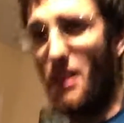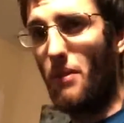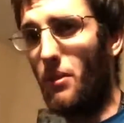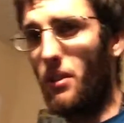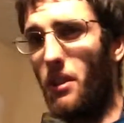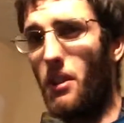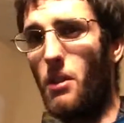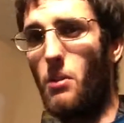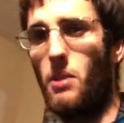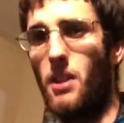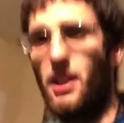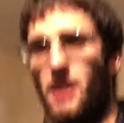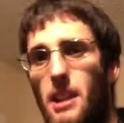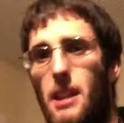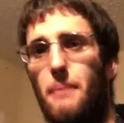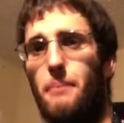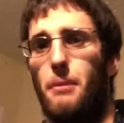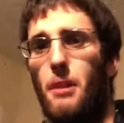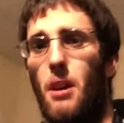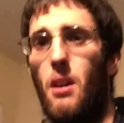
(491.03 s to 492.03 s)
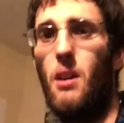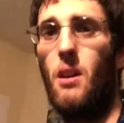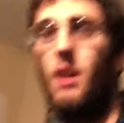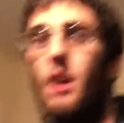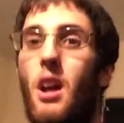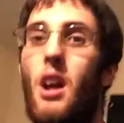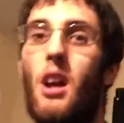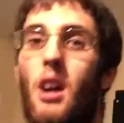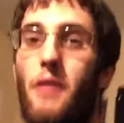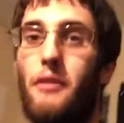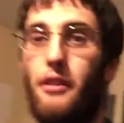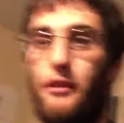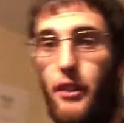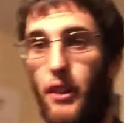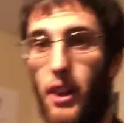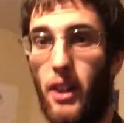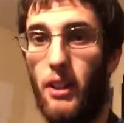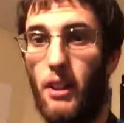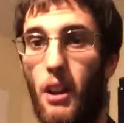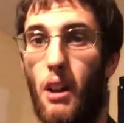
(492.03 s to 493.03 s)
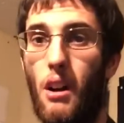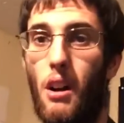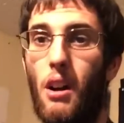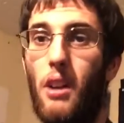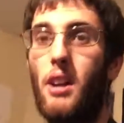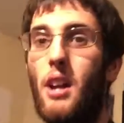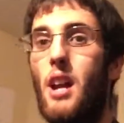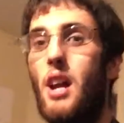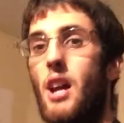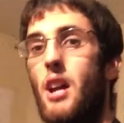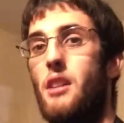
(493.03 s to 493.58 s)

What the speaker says: I really don't want to keep y'all for very long,